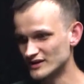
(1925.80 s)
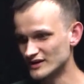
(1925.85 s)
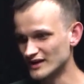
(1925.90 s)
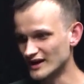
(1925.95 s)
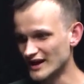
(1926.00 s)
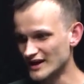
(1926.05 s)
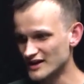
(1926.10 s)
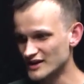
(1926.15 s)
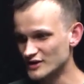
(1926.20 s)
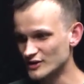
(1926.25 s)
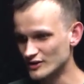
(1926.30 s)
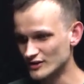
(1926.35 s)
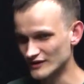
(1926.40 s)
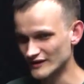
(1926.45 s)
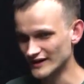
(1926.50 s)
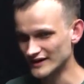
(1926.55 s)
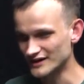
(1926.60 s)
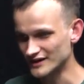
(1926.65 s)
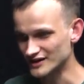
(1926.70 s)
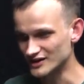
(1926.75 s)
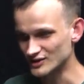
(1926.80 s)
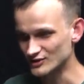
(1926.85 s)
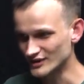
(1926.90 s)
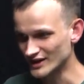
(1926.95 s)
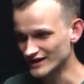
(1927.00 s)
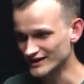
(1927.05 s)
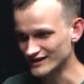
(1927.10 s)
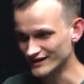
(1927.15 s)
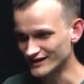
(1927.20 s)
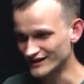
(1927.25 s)
as your like
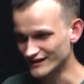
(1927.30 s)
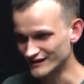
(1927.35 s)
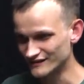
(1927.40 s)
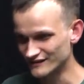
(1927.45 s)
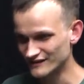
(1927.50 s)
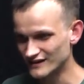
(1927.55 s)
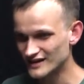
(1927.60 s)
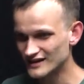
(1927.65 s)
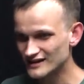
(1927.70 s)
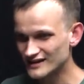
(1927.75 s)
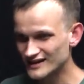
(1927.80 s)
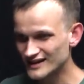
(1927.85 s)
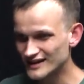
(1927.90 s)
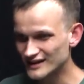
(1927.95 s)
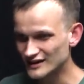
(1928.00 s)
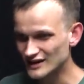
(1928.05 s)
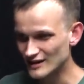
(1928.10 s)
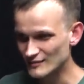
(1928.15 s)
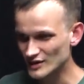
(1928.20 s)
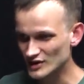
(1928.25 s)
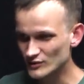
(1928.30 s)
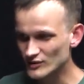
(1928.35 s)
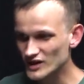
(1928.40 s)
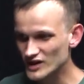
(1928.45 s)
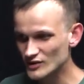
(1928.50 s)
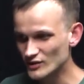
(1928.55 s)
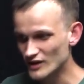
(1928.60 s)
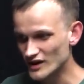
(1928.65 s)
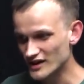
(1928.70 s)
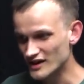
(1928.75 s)
unit of economic
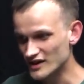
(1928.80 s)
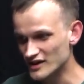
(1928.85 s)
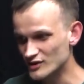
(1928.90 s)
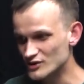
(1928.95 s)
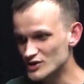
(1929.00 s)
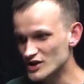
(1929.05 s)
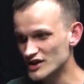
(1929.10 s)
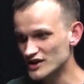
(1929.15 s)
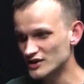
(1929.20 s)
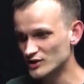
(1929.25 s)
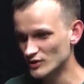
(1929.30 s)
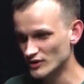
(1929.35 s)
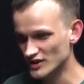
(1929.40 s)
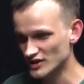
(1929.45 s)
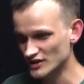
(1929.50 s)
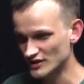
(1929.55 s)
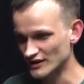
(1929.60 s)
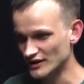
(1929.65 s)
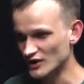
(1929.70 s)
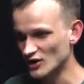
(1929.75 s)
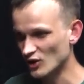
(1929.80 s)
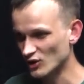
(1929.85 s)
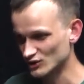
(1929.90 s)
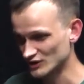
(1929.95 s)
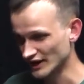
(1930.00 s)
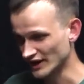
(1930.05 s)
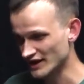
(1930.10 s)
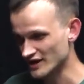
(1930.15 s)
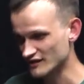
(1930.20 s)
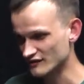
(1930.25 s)
resources, you just use like
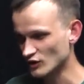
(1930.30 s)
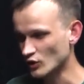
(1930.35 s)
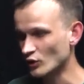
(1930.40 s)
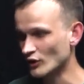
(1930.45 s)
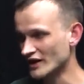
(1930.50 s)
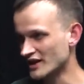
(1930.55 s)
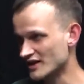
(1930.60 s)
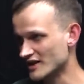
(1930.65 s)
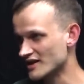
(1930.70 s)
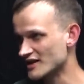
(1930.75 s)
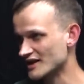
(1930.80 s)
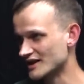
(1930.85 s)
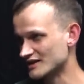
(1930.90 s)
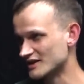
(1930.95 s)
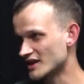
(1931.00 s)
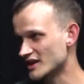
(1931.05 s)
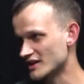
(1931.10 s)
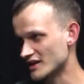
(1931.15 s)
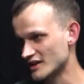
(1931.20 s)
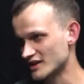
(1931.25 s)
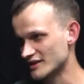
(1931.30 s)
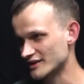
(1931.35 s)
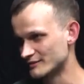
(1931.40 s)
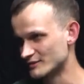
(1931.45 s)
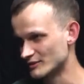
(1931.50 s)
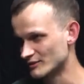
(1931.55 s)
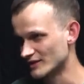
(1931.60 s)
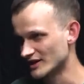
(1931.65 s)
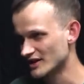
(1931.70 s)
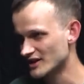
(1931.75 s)
holdings of coins inside the system,
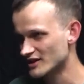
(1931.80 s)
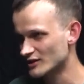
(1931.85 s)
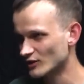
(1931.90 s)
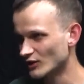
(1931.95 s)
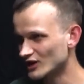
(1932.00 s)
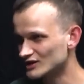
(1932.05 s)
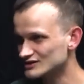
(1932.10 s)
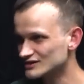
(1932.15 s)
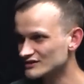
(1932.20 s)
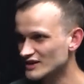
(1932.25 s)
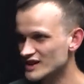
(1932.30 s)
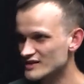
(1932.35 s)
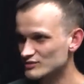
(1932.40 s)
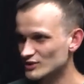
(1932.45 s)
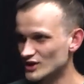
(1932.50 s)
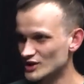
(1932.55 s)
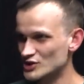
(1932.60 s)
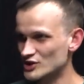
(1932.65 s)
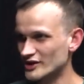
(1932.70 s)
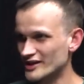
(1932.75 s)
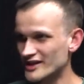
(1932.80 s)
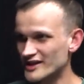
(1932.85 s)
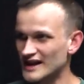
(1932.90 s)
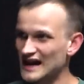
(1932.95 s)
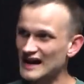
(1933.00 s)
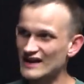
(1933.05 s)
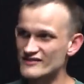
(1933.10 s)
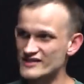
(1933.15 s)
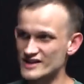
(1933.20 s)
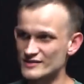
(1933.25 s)
right? So all of these blockchains, they
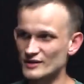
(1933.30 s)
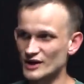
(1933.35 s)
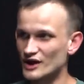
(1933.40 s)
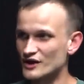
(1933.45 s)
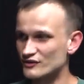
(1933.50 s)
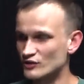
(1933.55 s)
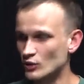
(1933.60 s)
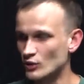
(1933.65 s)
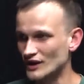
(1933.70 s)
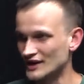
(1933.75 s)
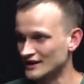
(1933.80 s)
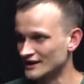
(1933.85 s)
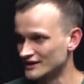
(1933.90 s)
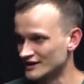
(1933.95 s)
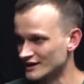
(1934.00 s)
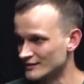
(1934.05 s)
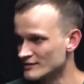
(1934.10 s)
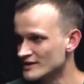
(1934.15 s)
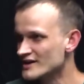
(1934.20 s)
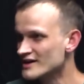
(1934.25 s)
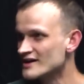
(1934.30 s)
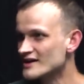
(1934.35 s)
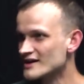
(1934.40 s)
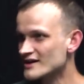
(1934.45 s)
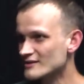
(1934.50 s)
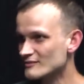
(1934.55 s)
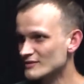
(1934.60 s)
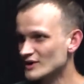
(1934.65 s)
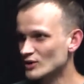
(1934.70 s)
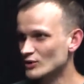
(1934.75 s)
have some kind of coin in them.
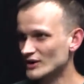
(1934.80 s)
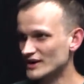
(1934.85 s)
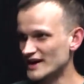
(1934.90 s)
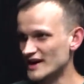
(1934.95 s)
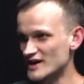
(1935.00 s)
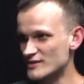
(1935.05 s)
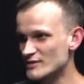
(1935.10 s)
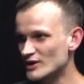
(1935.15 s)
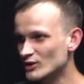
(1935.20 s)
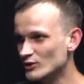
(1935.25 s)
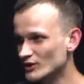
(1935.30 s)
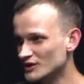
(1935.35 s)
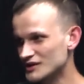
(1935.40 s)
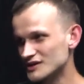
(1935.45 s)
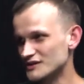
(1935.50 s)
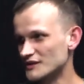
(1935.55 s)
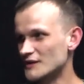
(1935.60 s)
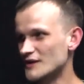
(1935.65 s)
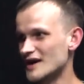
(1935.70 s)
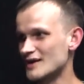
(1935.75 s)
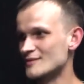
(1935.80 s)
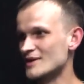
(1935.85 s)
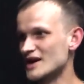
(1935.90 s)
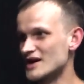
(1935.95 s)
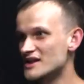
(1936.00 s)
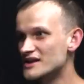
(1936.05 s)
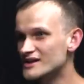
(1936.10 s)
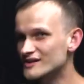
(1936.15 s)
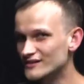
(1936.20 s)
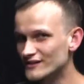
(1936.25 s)
Bitcoin has Bitcoin, Ethereum
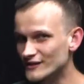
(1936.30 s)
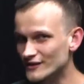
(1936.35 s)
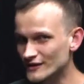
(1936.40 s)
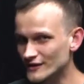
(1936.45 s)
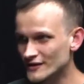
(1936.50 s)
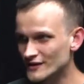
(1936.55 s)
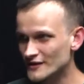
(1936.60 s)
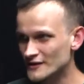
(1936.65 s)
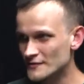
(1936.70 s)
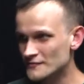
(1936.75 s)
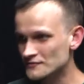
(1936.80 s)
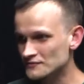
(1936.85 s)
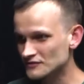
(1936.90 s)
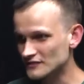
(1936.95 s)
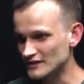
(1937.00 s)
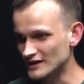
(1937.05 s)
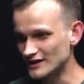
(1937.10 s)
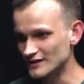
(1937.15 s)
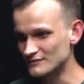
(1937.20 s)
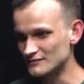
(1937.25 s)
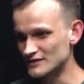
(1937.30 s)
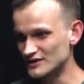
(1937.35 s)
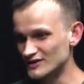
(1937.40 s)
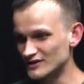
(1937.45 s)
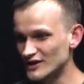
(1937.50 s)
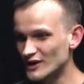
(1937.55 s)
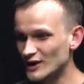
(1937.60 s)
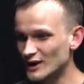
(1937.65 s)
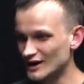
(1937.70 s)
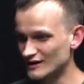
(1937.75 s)
has Ether.
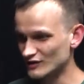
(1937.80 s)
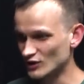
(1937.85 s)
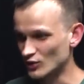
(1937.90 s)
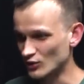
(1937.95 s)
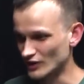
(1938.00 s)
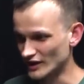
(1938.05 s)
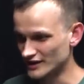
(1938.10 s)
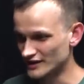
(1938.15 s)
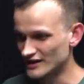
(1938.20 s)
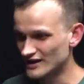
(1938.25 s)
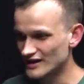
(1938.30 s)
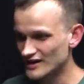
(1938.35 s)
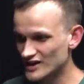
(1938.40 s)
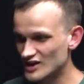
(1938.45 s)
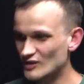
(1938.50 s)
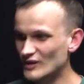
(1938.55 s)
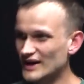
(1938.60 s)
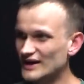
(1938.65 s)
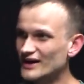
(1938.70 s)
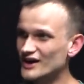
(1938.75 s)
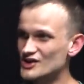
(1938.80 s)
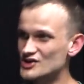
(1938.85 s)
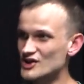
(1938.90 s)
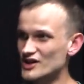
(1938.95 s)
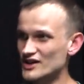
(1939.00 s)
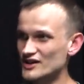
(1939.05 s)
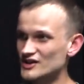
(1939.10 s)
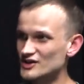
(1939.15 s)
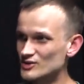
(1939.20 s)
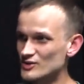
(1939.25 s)
They all have a coin. So why not
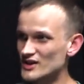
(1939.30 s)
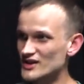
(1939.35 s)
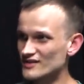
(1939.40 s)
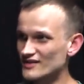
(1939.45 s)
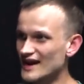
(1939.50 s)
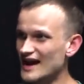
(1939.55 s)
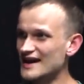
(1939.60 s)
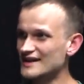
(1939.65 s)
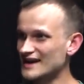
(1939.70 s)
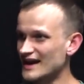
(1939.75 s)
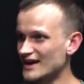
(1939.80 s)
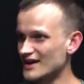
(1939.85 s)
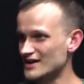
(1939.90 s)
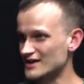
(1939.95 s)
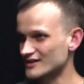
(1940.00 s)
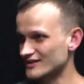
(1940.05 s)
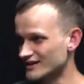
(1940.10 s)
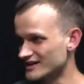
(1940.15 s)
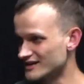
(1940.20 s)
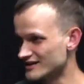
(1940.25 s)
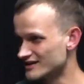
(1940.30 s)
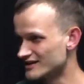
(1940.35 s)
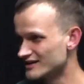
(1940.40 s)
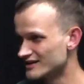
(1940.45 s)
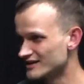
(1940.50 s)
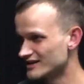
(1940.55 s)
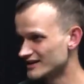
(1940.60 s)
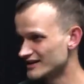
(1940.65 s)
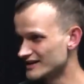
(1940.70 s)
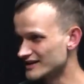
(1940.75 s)
just use that as the
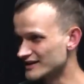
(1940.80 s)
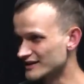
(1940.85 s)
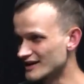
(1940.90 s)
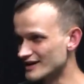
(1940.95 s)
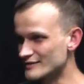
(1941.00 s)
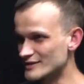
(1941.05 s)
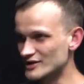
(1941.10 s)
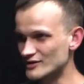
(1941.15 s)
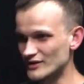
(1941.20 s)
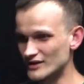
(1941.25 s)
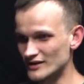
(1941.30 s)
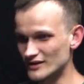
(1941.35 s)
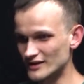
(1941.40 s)
economic